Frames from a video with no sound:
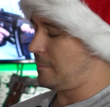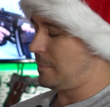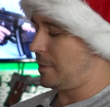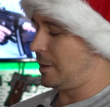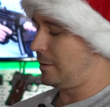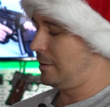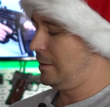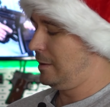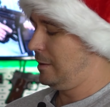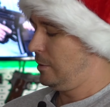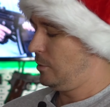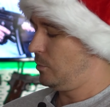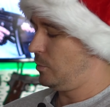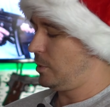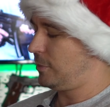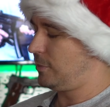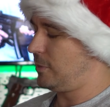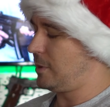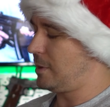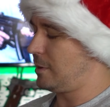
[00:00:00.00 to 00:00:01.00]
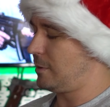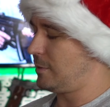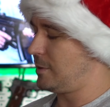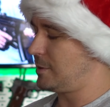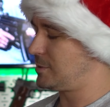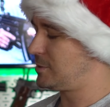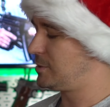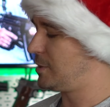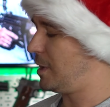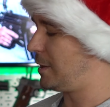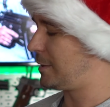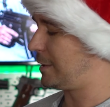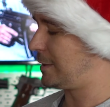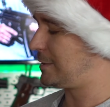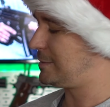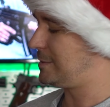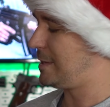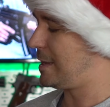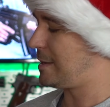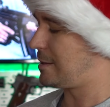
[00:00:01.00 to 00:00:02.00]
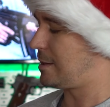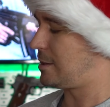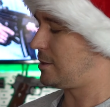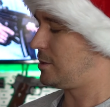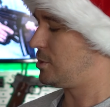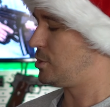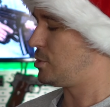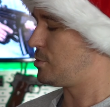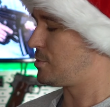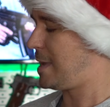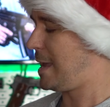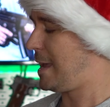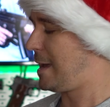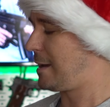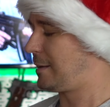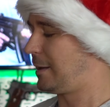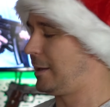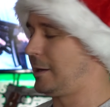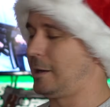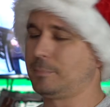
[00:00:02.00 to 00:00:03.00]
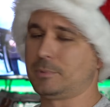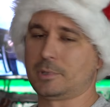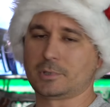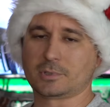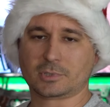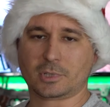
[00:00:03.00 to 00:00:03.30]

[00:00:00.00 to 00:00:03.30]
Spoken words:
but with the stock extended, you can get up there.